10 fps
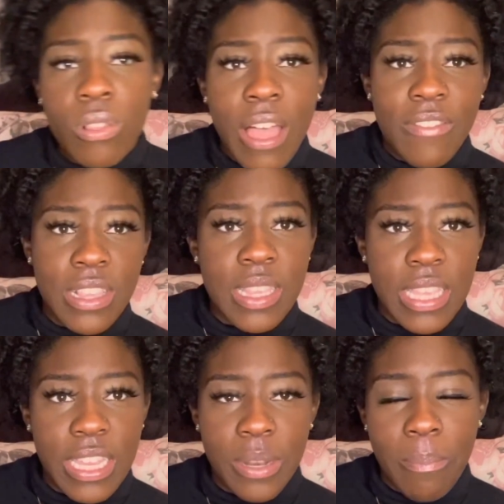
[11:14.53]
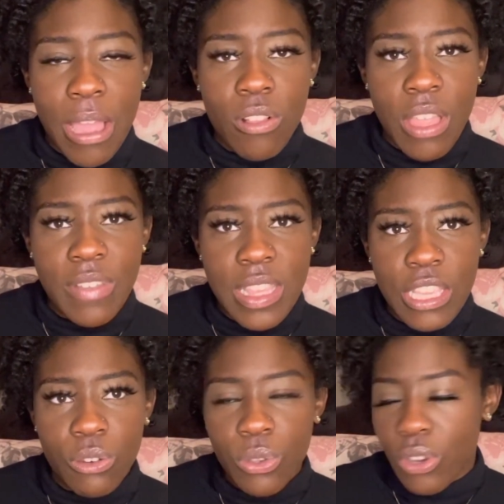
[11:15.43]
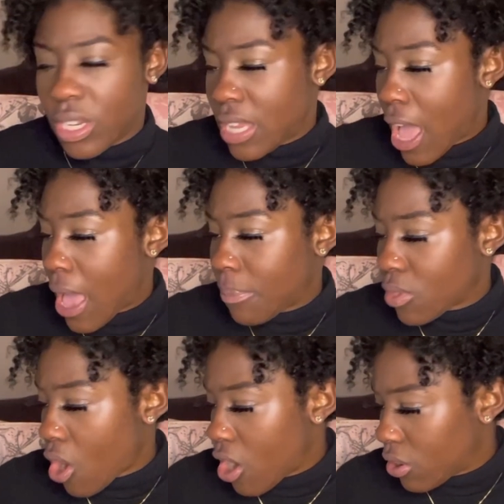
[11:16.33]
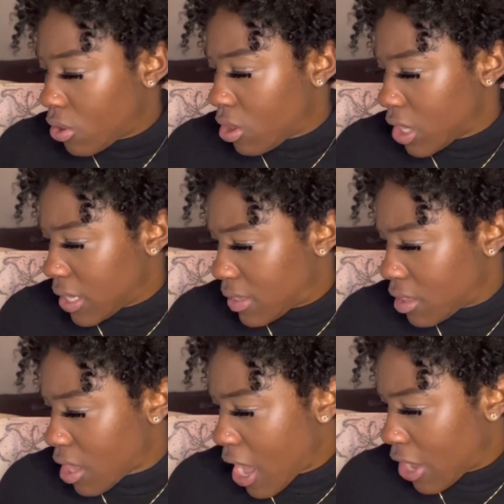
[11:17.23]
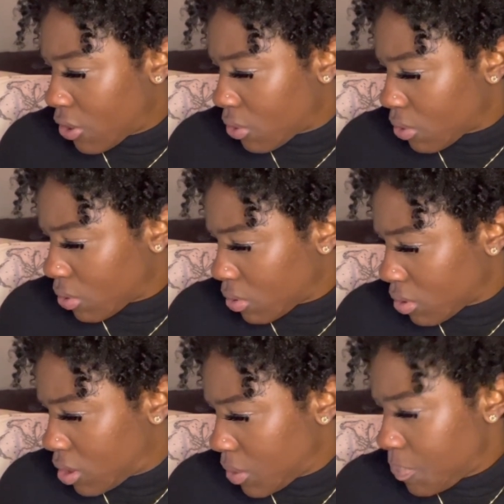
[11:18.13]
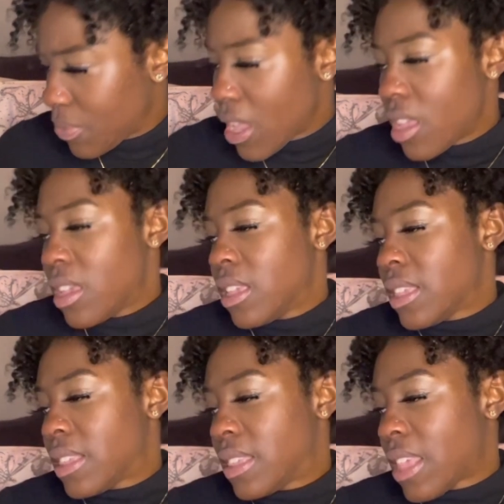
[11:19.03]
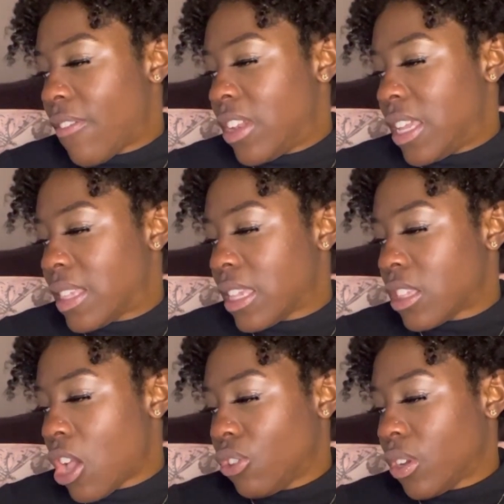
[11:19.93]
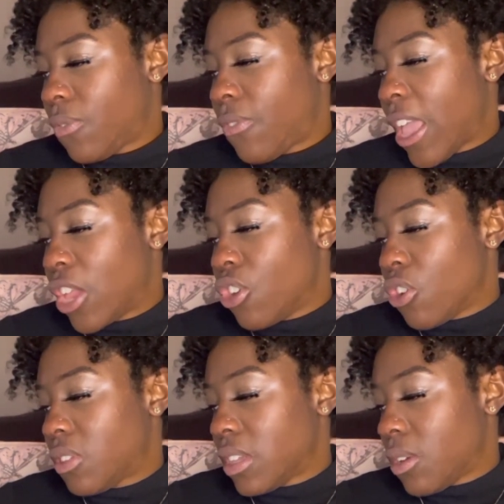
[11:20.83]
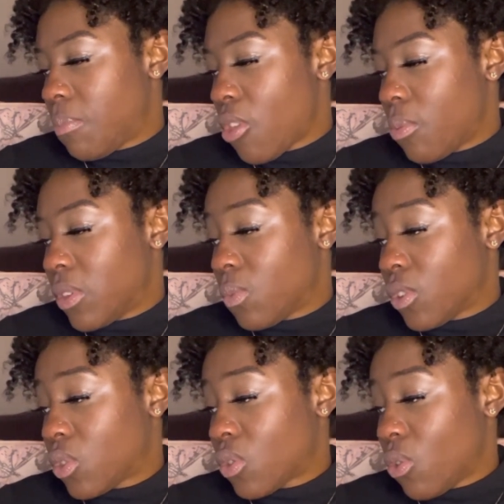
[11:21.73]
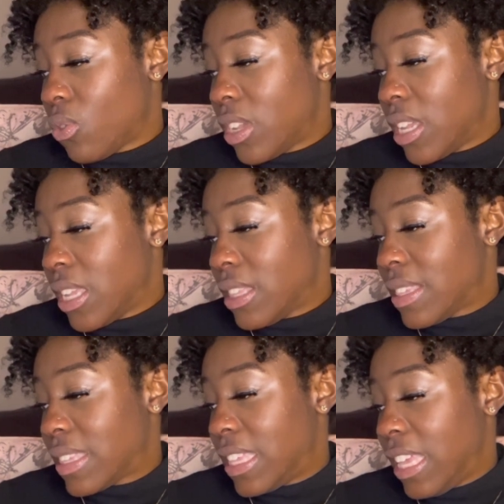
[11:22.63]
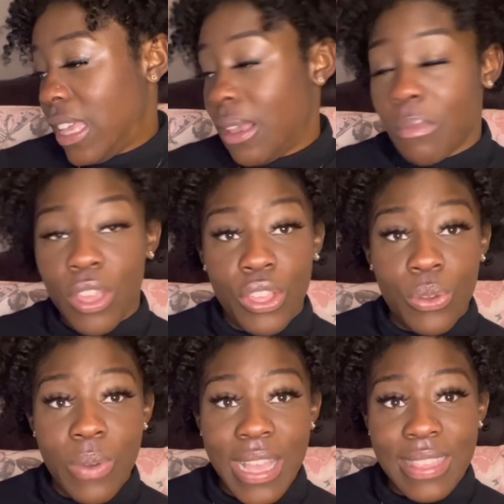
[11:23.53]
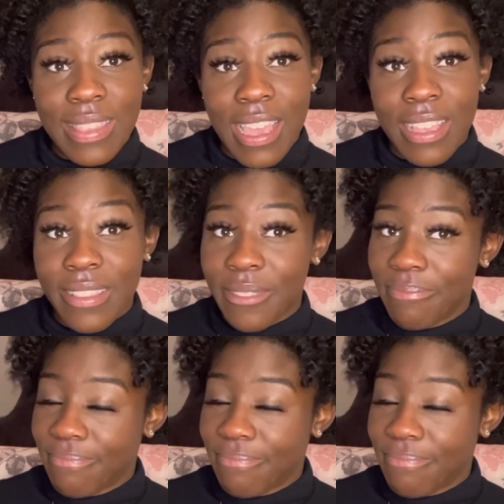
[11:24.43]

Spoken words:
Levinson, New York Times. The article is titled 7600 fake nursing diplomas were sold in scheme, US says.